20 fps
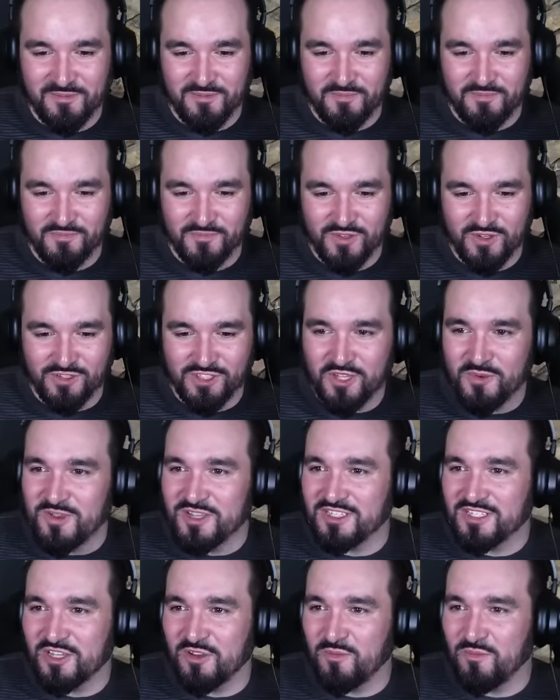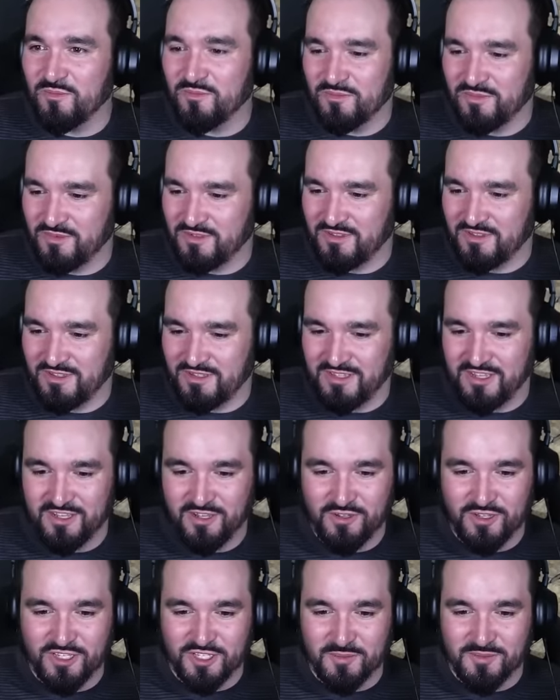You're doing some.
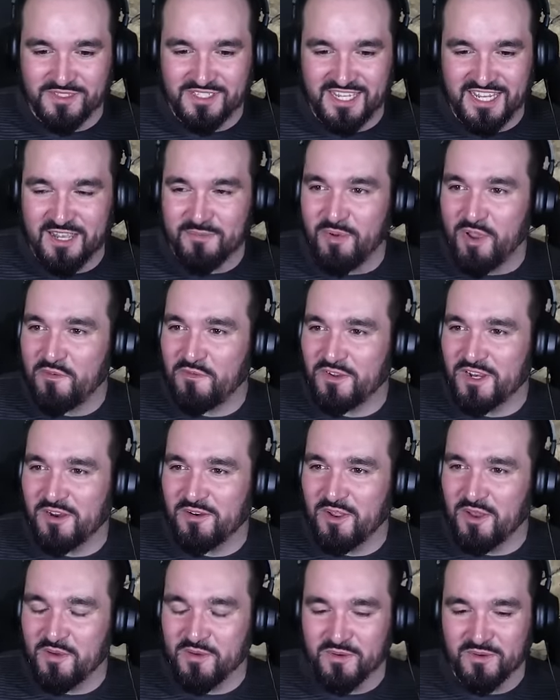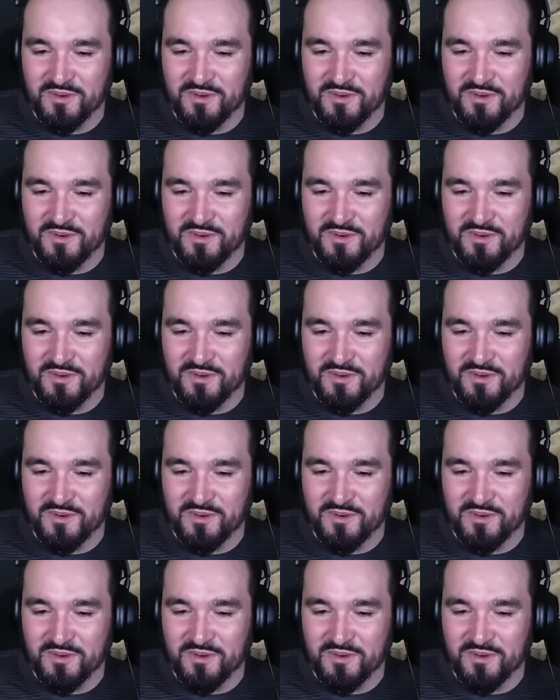You do some debuff. I don't know.